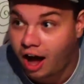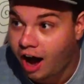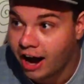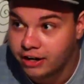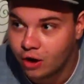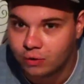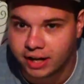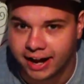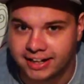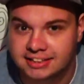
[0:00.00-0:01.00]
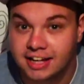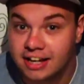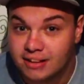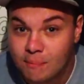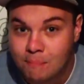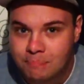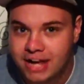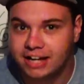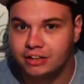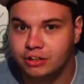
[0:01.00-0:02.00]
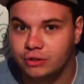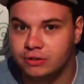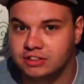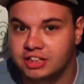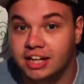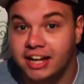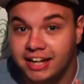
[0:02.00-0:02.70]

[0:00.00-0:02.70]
I know, guys, big news.